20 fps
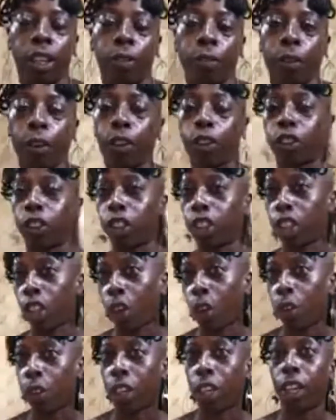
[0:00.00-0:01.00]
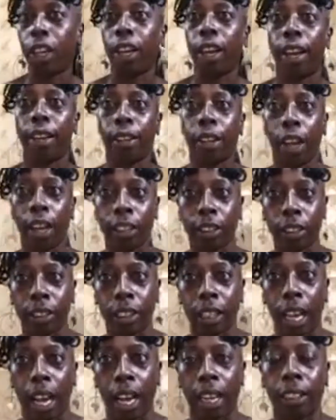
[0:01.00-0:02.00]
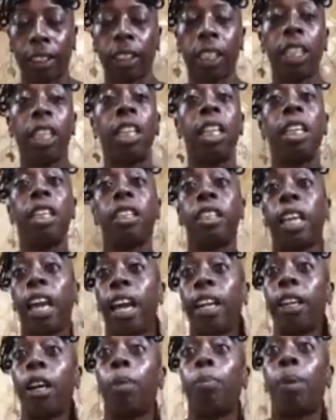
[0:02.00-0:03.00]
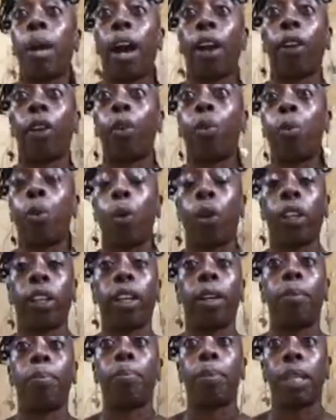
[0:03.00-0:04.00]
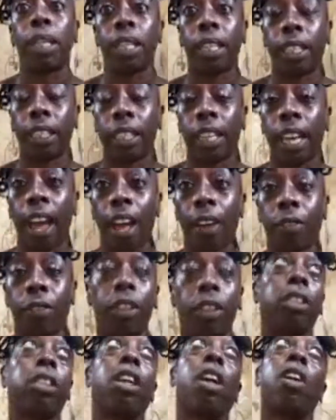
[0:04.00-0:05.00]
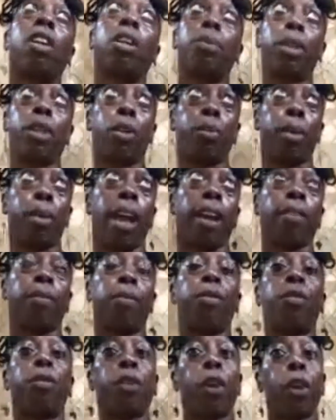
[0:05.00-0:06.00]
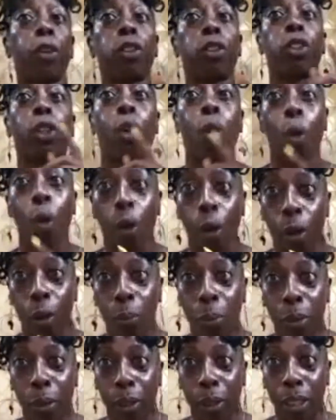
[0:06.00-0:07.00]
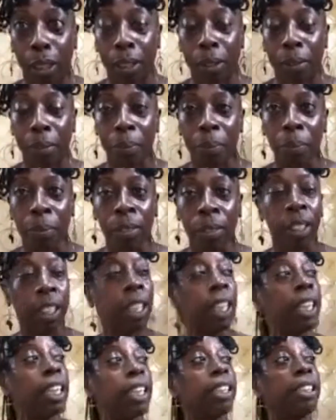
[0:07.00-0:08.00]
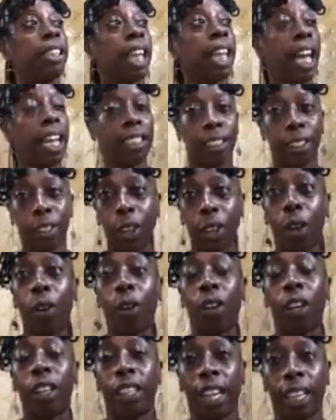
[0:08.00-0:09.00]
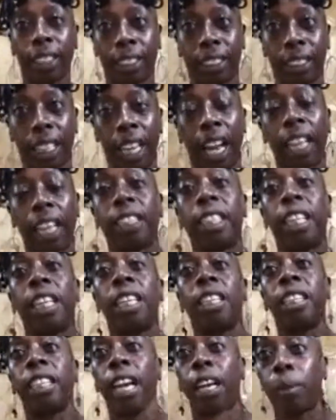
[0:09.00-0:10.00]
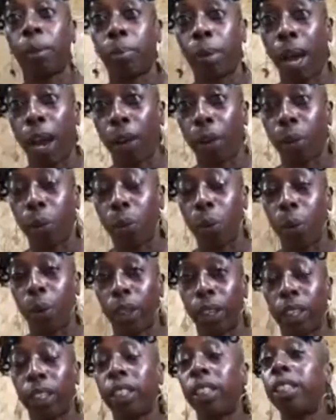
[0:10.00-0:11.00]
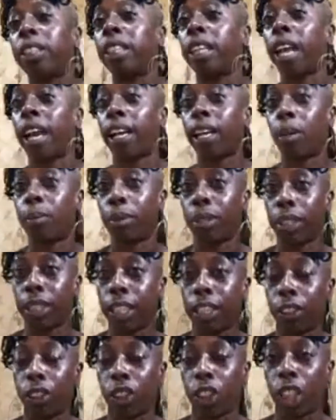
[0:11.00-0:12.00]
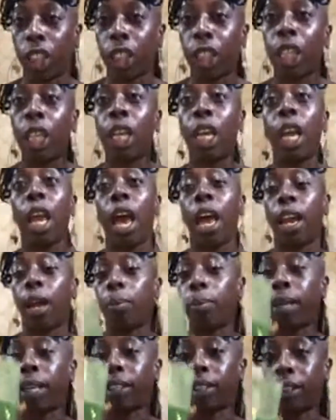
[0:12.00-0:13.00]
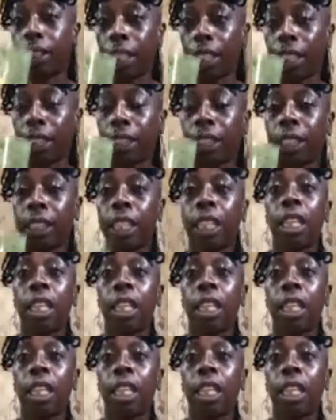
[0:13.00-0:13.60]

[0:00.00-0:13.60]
First the yoga and exercise. Then a bottle of water immediately after. No, let me go back. First the oil pulling. Then the yoga and exercise. Then a bottle of water. Then I come in the kitchen and I make this.